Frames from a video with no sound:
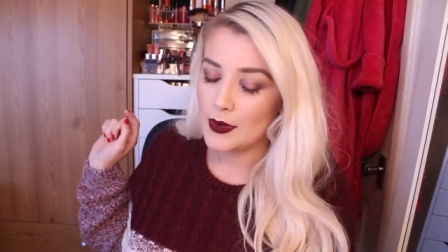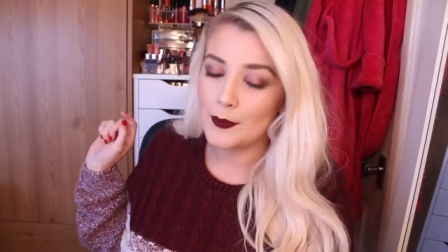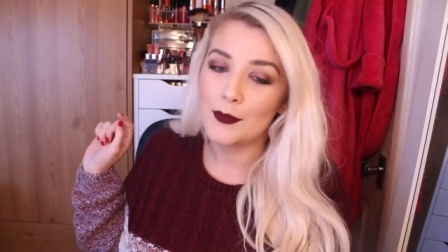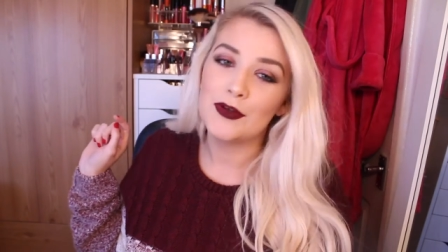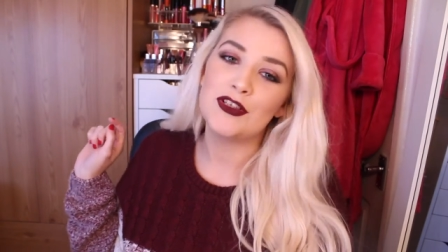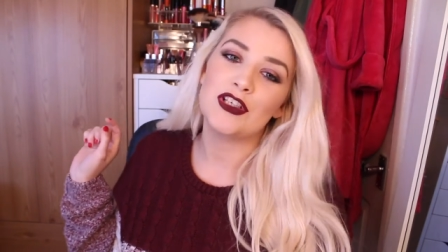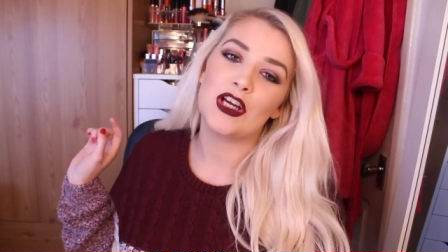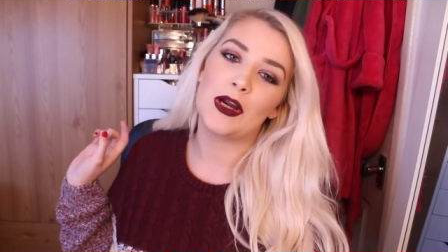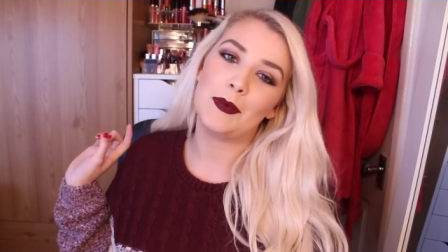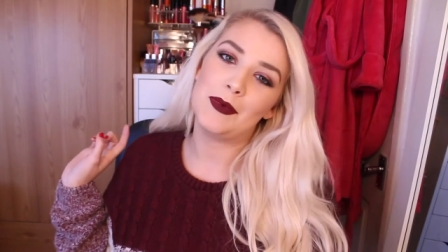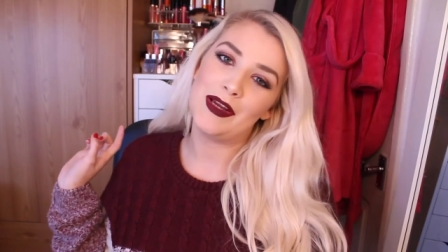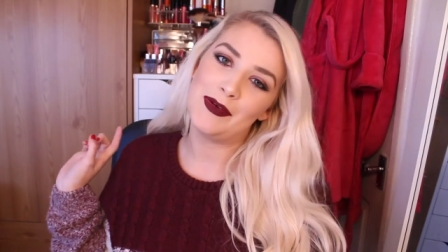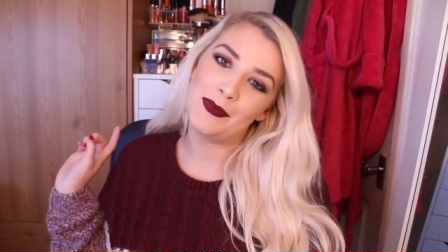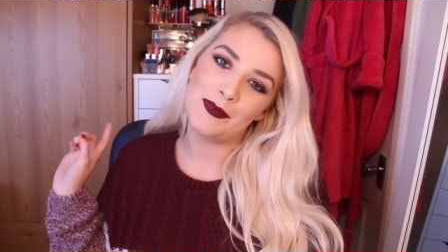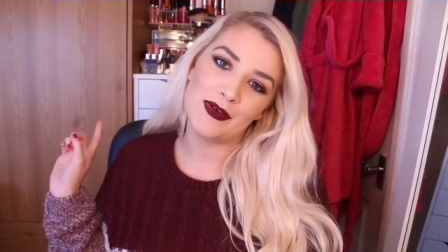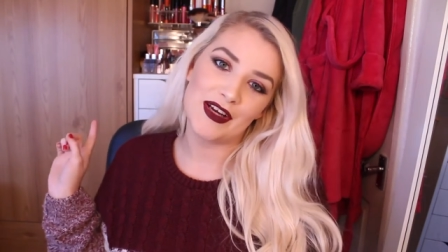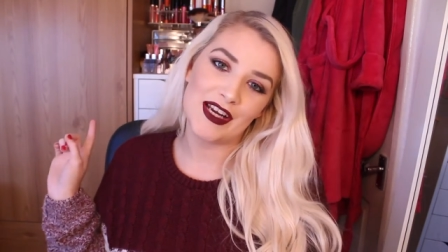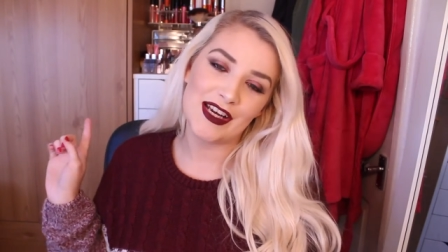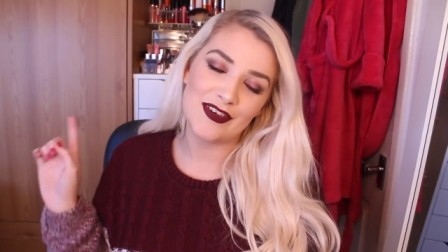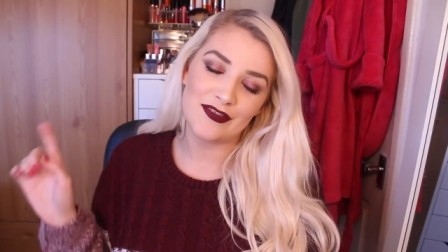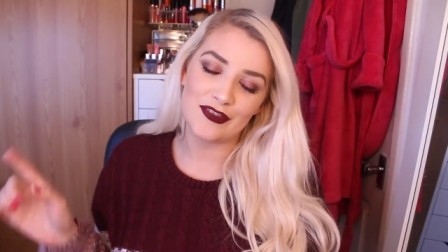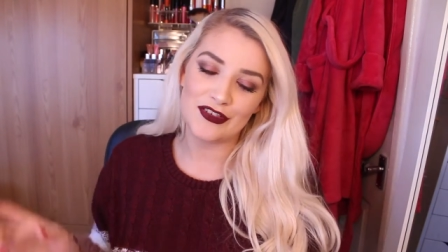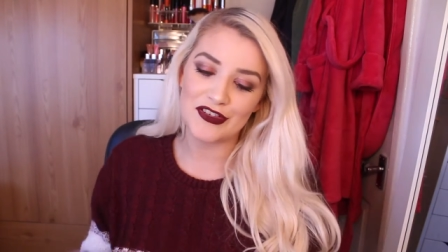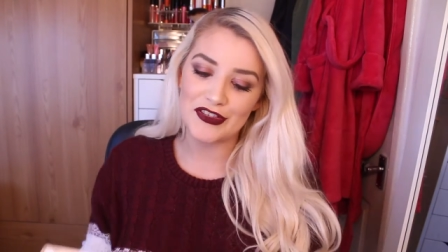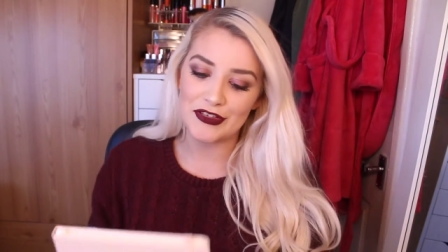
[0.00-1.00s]
But she got me a
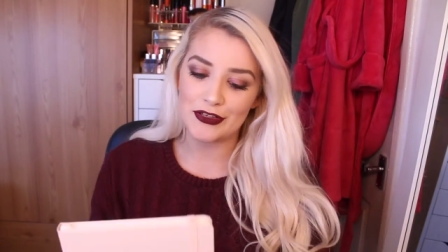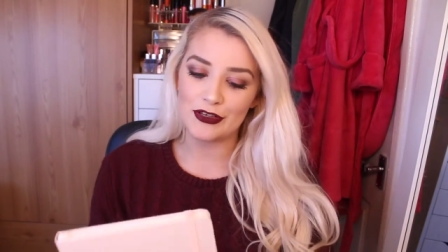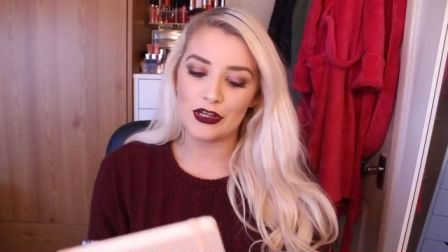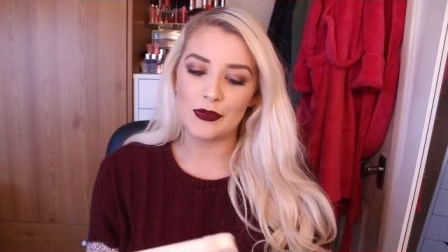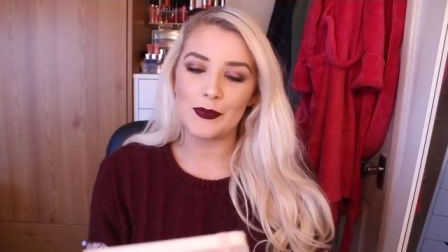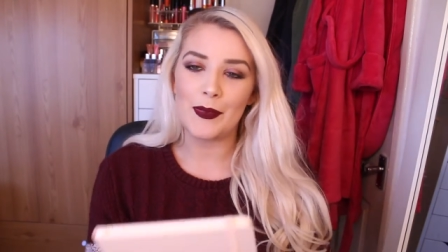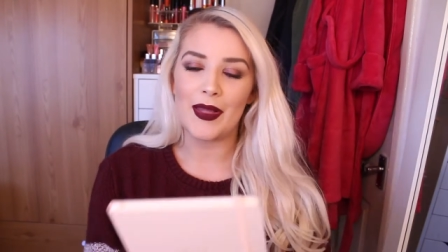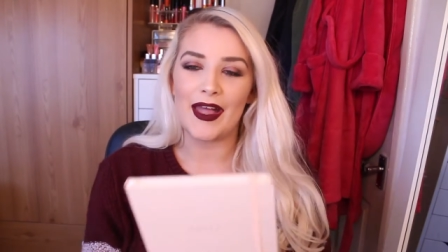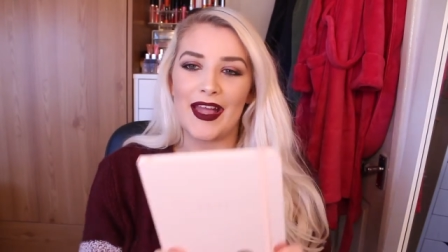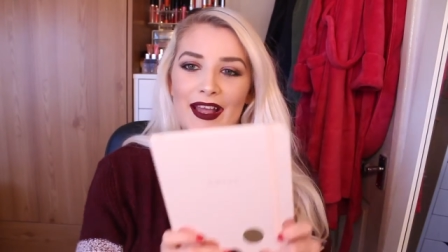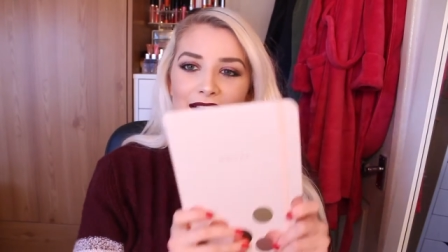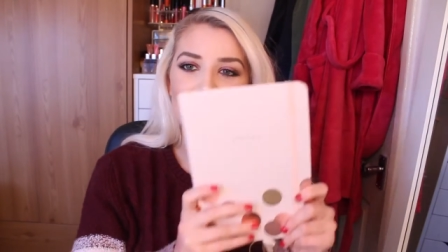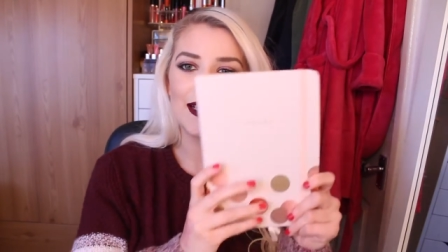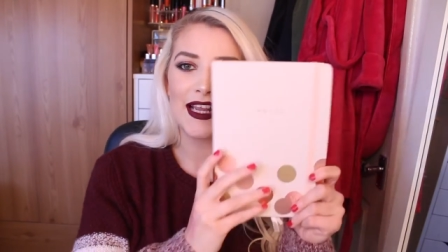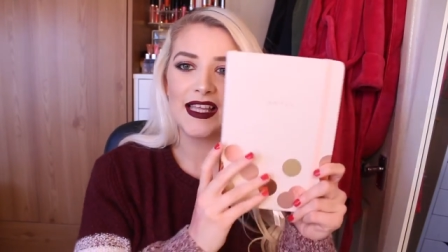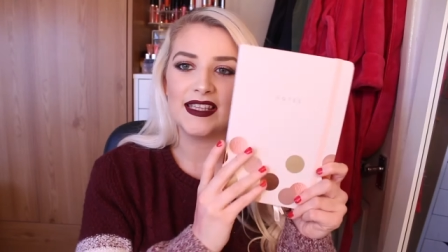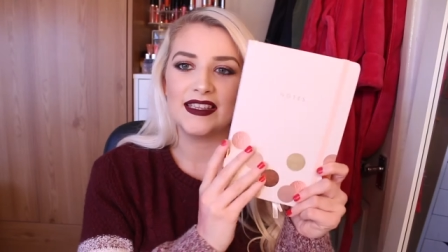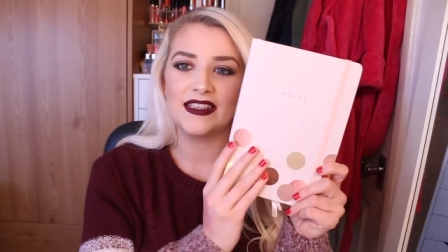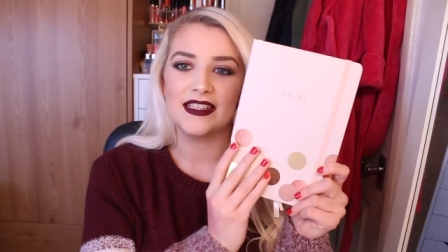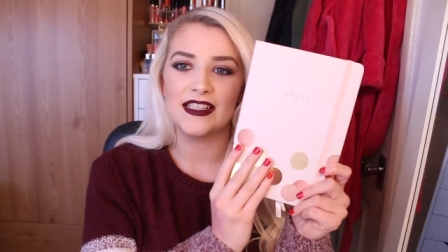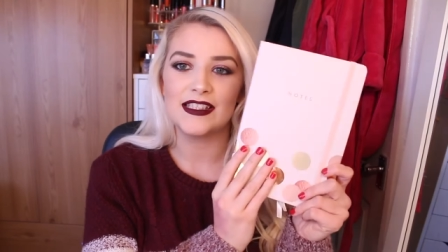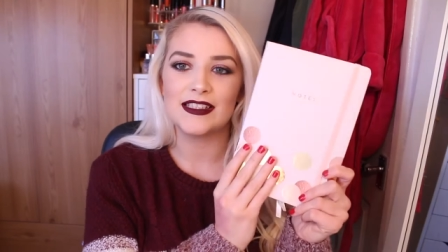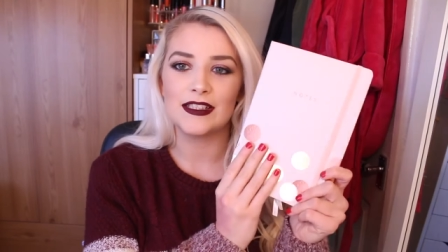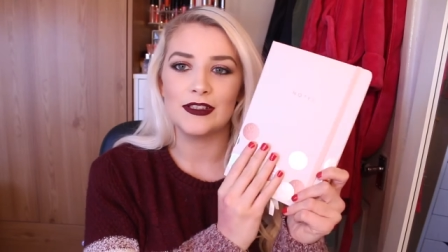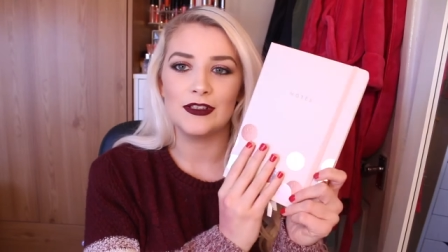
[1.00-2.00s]
pretty rose gold pen
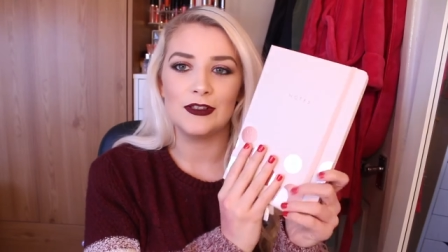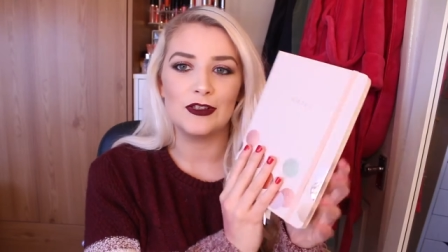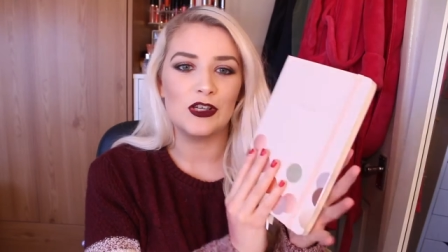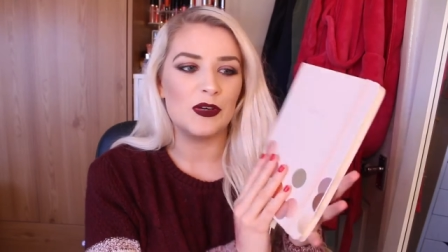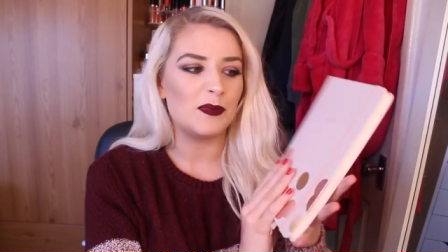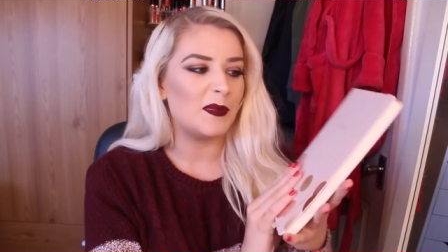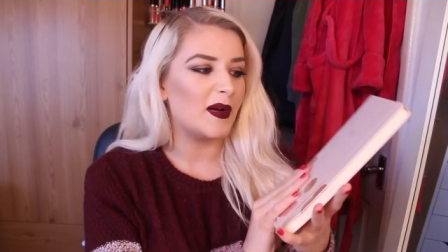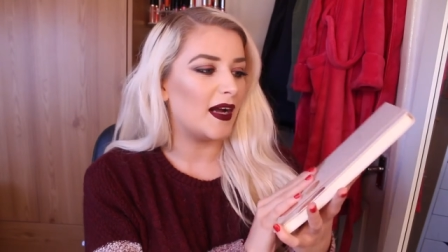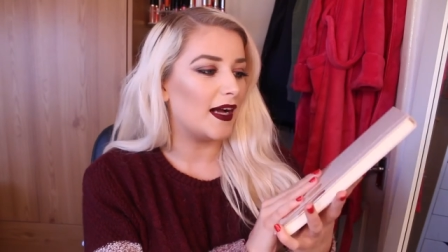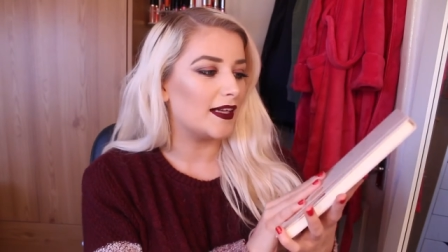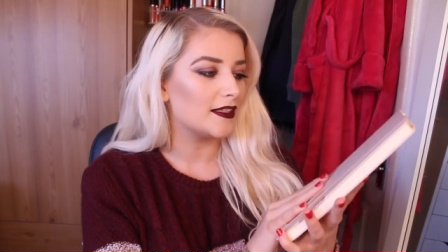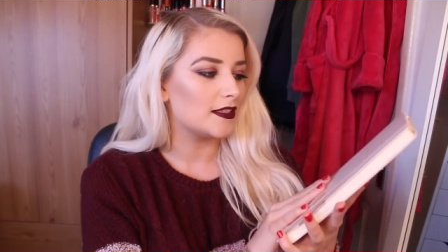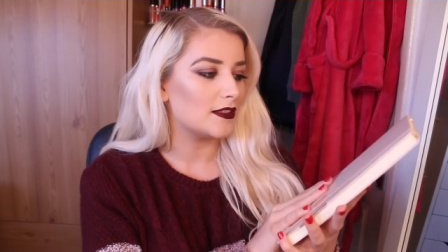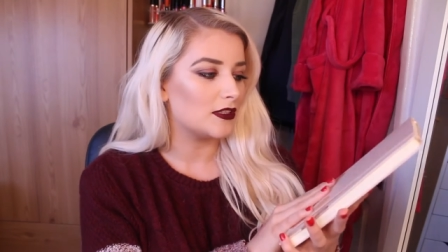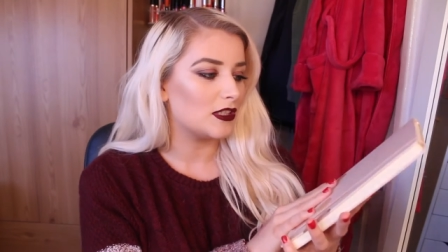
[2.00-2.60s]
and this notepad